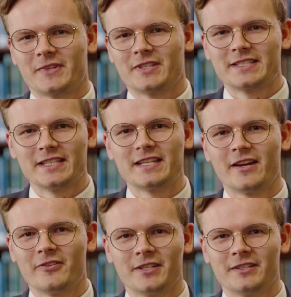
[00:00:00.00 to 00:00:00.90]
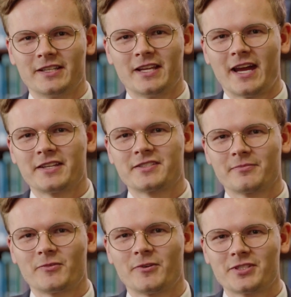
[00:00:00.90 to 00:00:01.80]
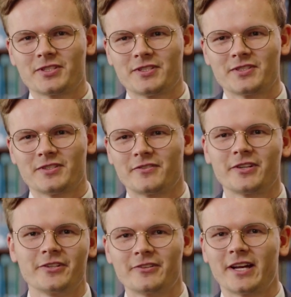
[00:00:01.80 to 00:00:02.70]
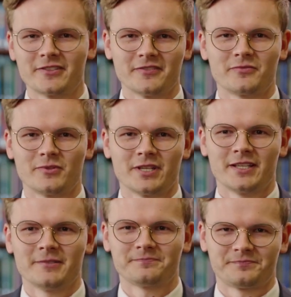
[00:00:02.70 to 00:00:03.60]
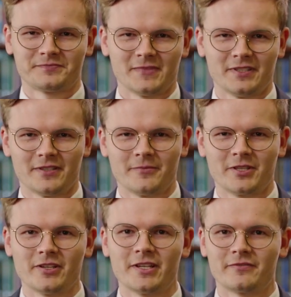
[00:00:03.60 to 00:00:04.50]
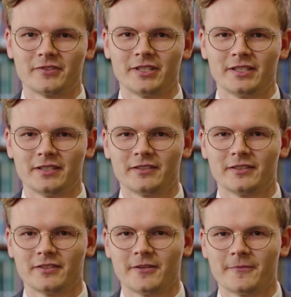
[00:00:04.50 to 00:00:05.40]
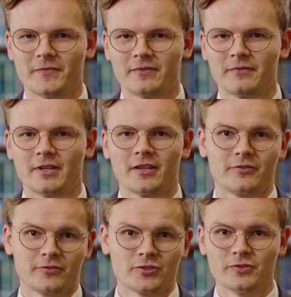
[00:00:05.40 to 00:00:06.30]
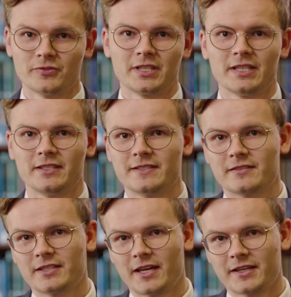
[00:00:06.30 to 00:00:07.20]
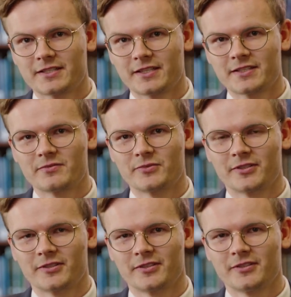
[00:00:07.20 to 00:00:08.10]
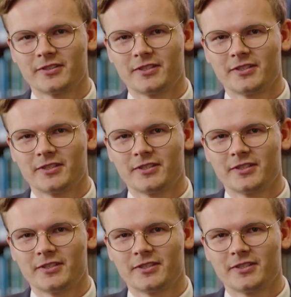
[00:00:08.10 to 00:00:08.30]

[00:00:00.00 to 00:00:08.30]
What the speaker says: sit down and ask some questions in a very interactive way that not every other student can easily access. We're